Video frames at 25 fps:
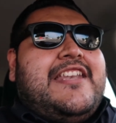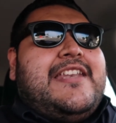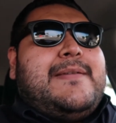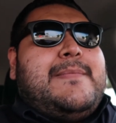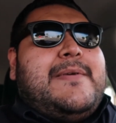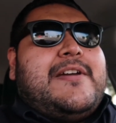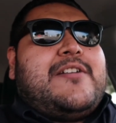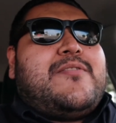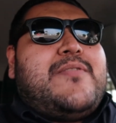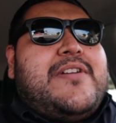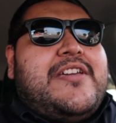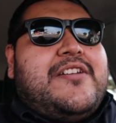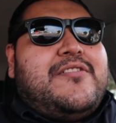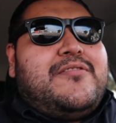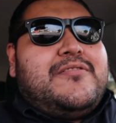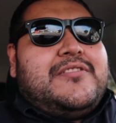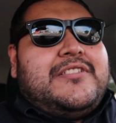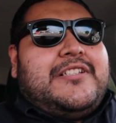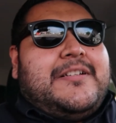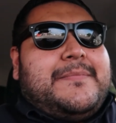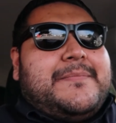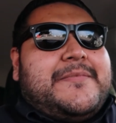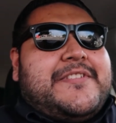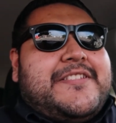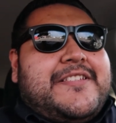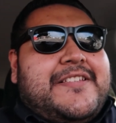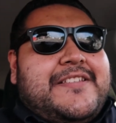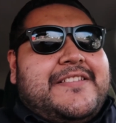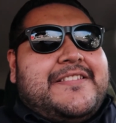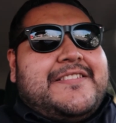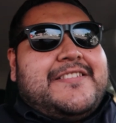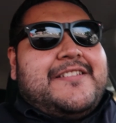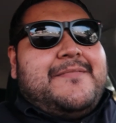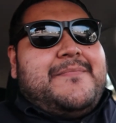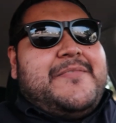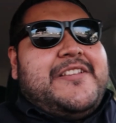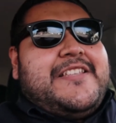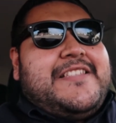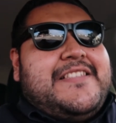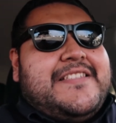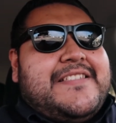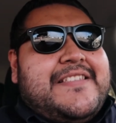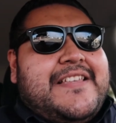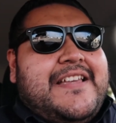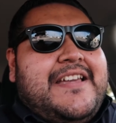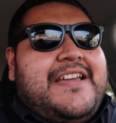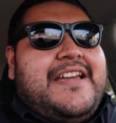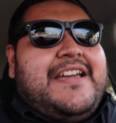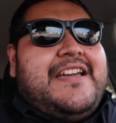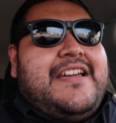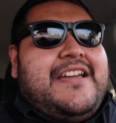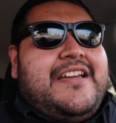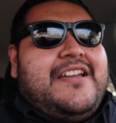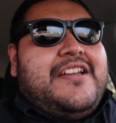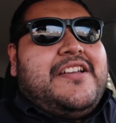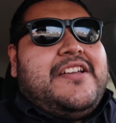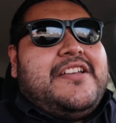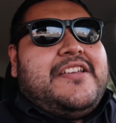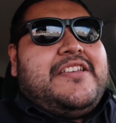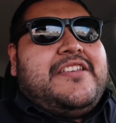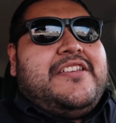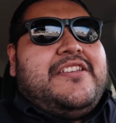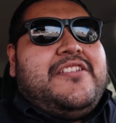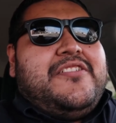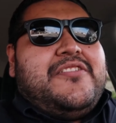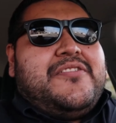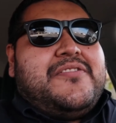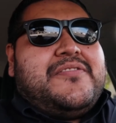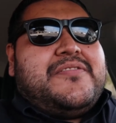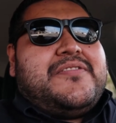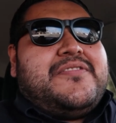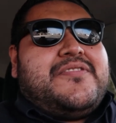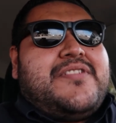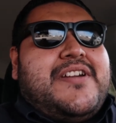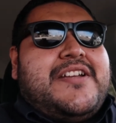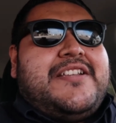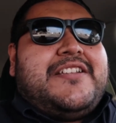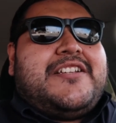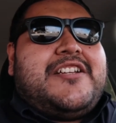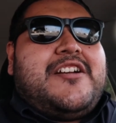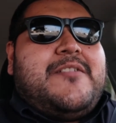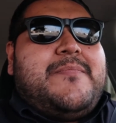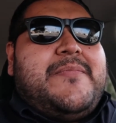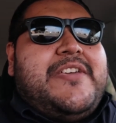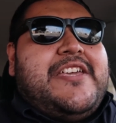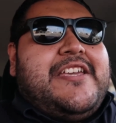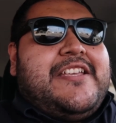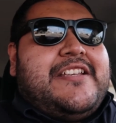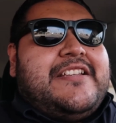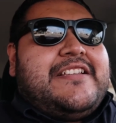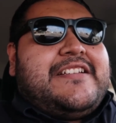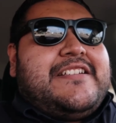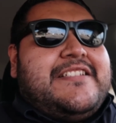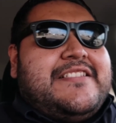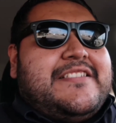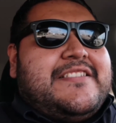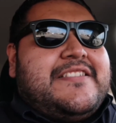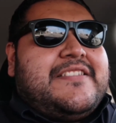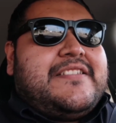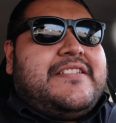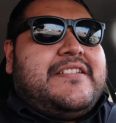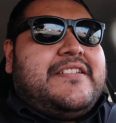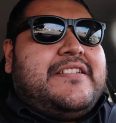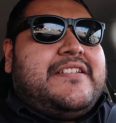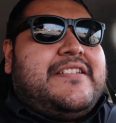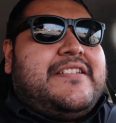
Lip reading: I'm like, wait, hold on, so somebody's, you know, trying to come in, because